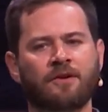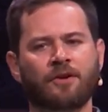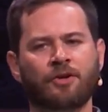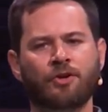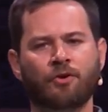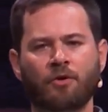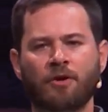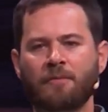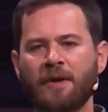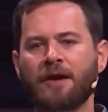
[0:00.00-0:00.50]

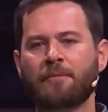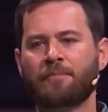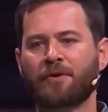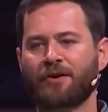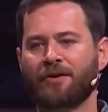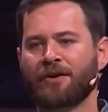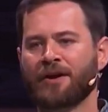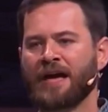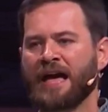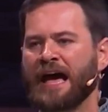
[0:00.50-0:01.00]
You
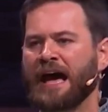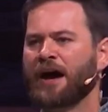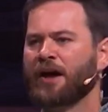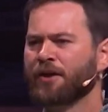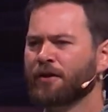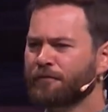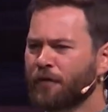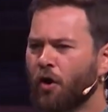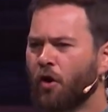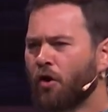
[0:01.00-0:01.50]
remember, out
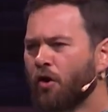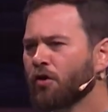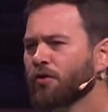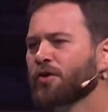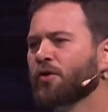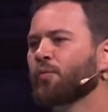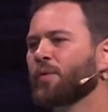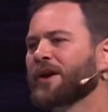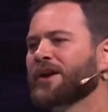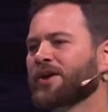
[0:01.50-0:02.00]
of all
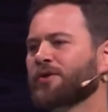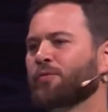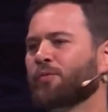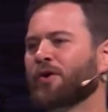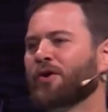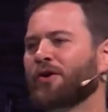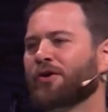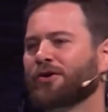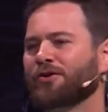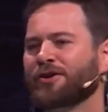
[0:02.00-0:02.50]
the wicked
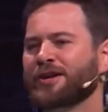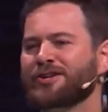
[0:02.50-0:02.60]
world,